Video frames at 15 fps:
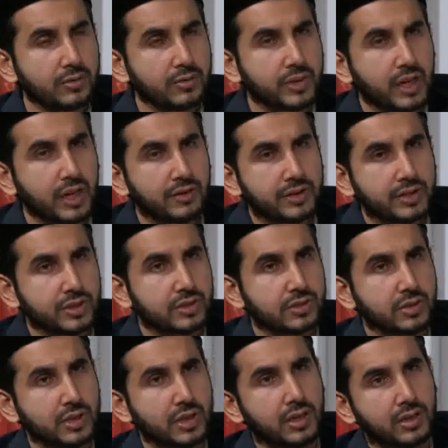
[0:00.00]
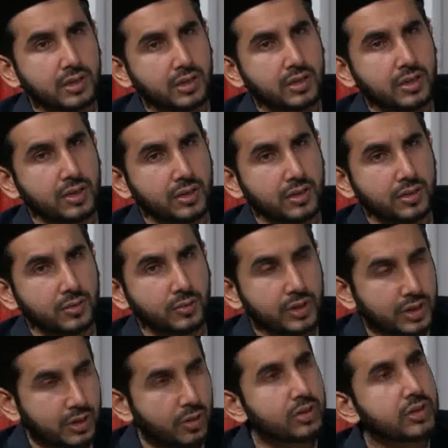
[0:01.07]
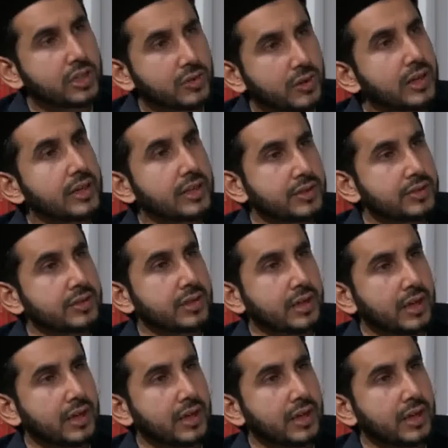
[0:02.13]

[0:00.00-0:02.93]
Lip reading: now we have understood what the Holy Quran is,